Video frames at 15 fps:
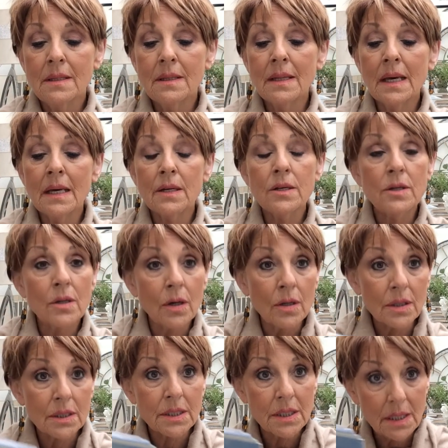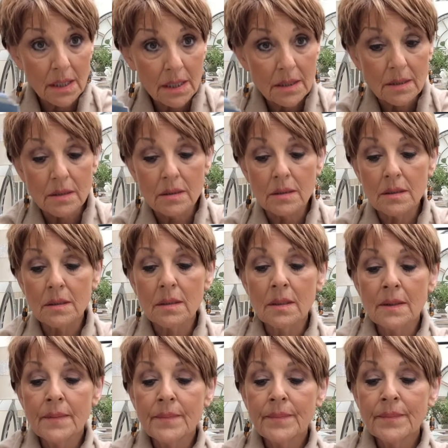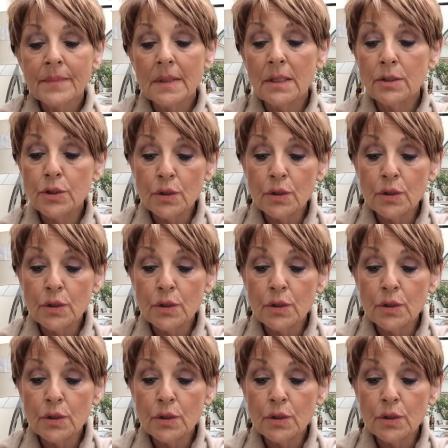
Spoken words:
They are nocturnal, and